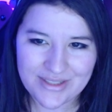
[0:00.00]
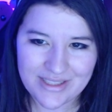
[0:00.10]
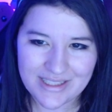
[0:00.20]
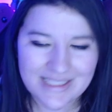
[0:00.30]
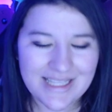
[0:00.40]

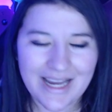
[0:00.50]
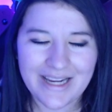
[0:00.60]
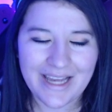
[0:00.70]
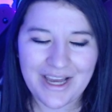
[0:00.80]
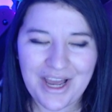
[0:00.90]
because I
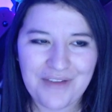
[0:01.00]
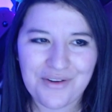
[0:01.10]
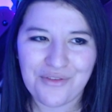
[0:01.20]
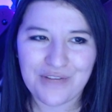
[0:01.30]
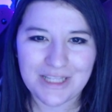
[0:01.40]
have
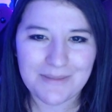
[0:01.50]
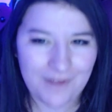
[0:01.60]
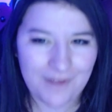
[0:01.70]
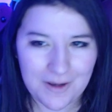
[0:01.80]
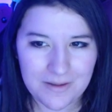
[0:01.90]
a really big
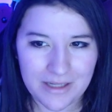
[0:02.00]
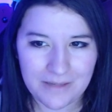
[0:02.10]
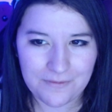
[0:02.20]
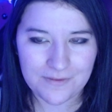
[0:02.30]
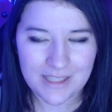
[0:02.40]

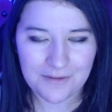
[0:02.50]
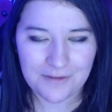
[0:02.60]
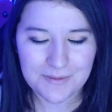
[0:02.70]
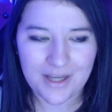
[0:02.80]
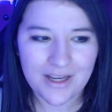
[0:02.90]
soft
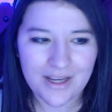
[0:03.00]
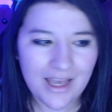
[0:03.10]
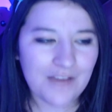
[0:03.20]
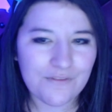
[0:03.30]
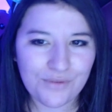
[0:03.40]
spot
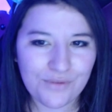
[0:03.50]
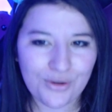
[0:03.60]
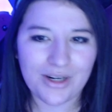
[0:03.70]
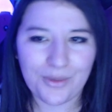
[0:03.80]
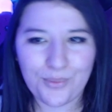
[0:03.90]

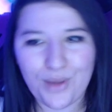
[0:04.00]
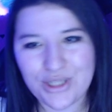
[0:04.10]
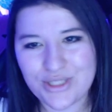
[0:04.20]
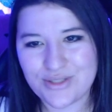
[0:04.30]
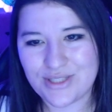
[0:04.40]
for
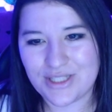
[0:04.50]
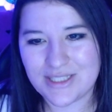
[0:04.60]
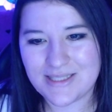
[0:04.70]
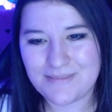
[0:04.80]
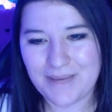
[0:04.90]
wand
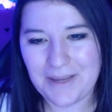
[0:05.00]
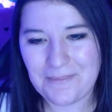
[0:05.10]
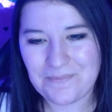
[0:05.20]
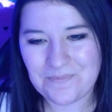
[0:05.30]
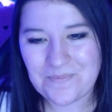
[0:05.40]
users. But
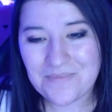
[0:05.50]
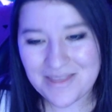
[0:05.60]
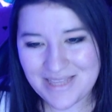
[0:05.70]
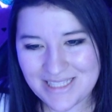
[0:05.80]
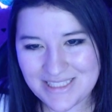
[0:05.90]

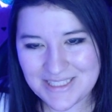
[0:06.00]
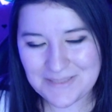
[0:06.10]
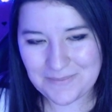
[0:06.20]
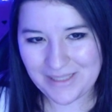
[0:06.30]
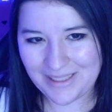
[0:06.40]
that's
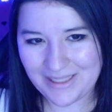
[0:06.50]
just me.